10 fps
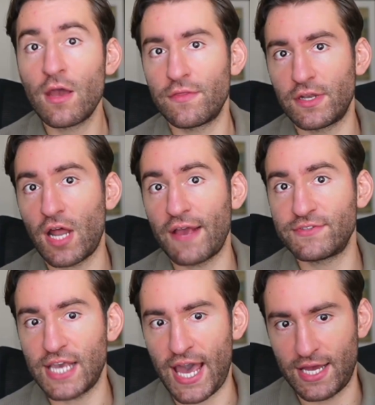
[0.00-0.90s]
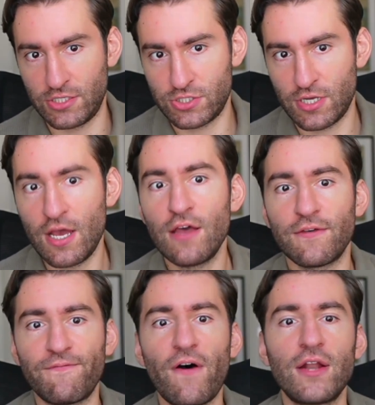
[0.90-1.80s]
The knife's edge.
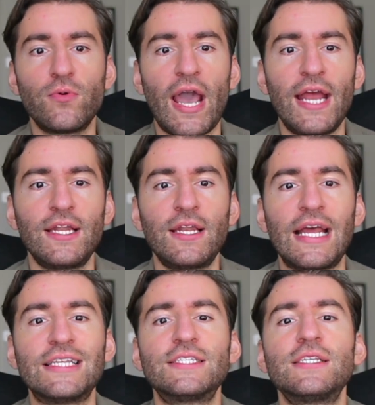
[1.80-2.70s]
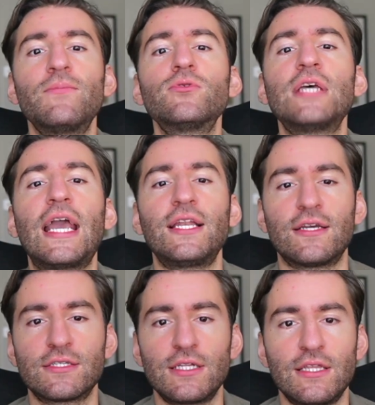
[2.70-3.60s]
The final inning is
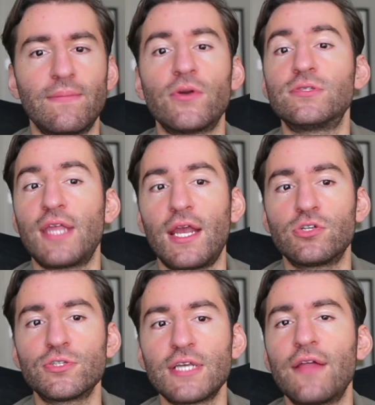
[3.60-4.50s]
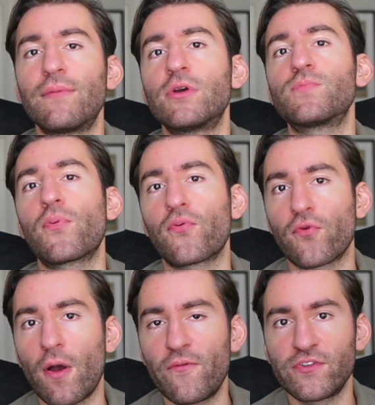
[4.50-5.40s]
simultaneously the most dangerous and the most
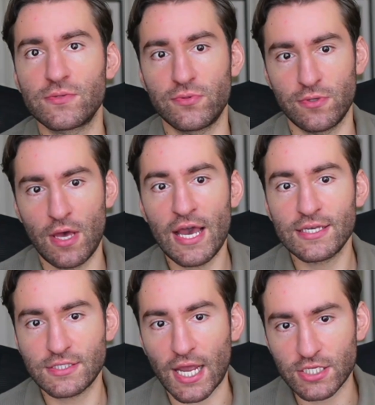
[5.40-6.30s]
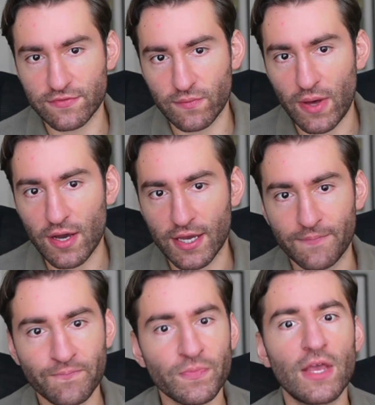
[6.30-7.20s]
profitable stage of the
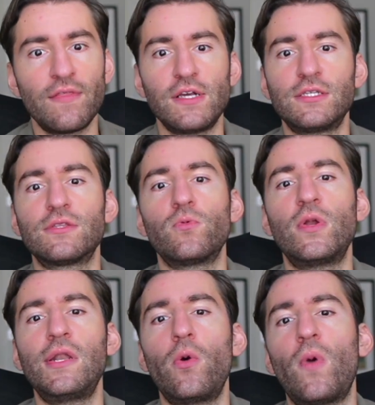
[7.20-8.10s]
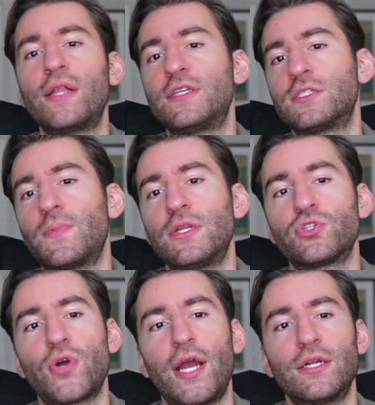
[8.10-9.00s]
market. This is the window where disciplined
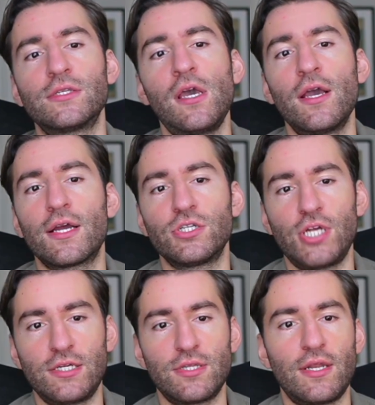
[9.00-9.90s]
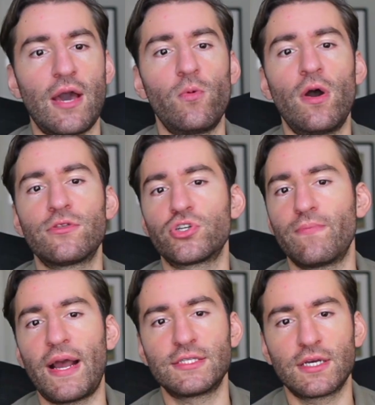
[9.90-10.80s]
traders can change their net worth
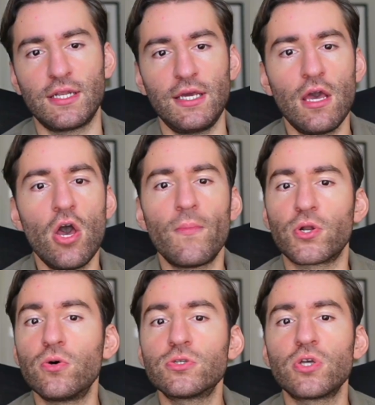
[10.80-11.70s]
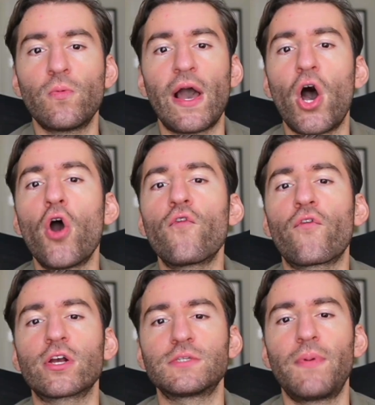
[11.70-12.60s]
dramatically, but also where
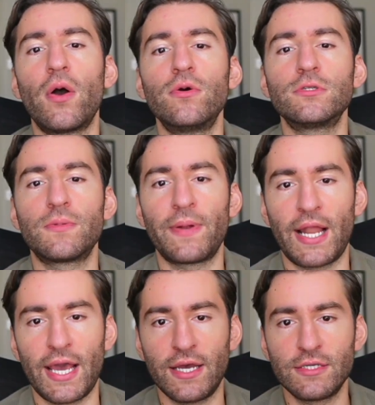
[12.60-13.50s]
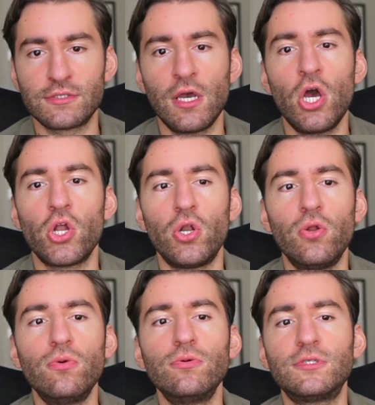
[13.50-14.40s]
overexposed players
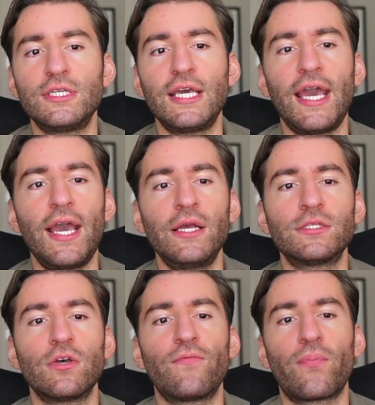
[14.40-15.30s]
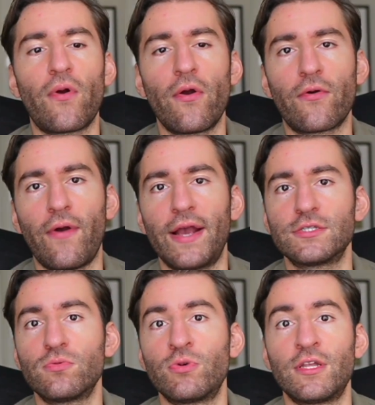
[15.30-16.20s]
lose years of
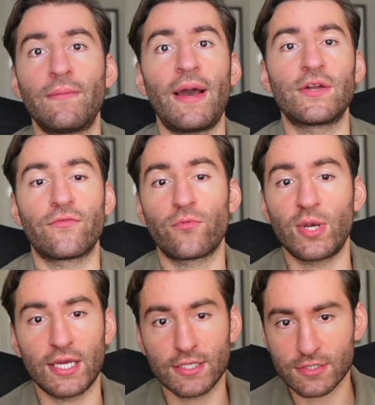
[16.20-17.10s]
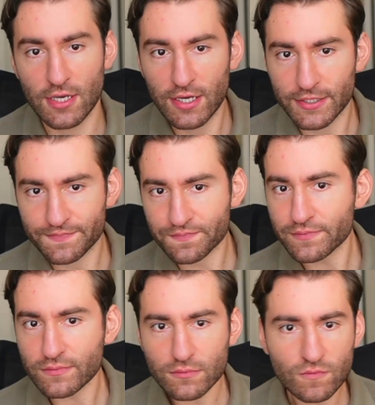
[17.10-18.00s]
progress within a matter of weeks.
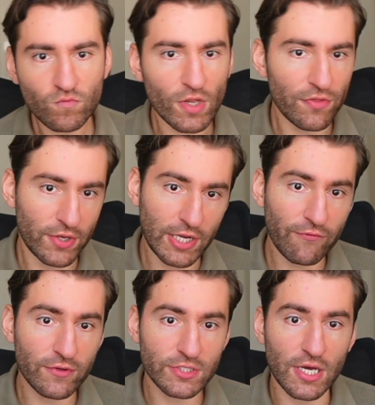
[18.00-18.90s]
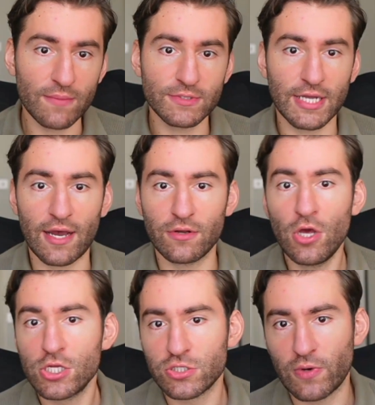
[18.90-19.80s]
The difference comes down
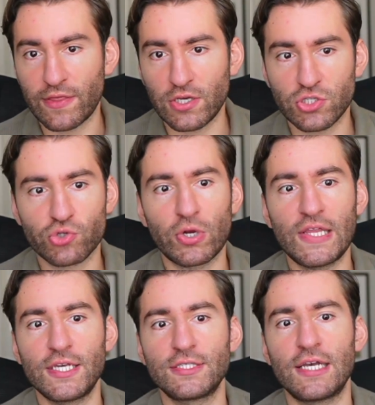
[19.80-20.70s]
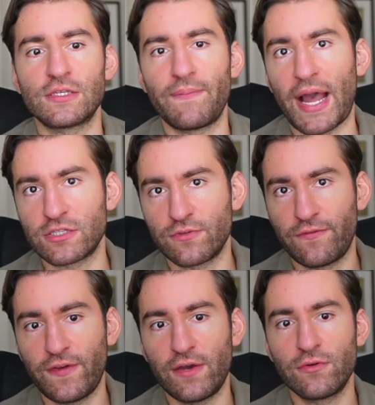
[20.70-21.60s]
to whether you treat this as a
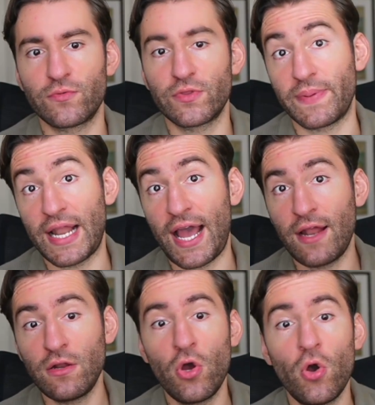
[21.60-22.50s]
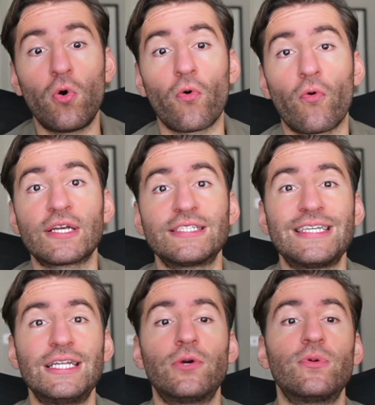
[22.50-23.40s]
battlefield with a plan or a
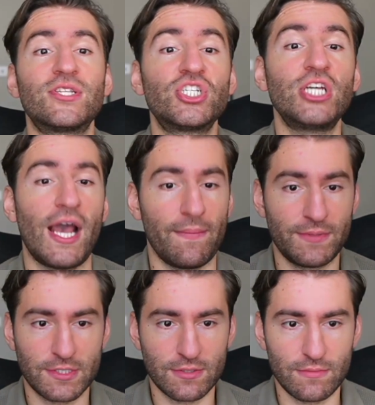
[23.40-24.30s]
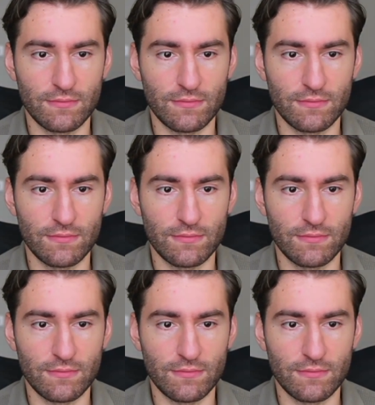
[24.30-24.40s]
casino with chips.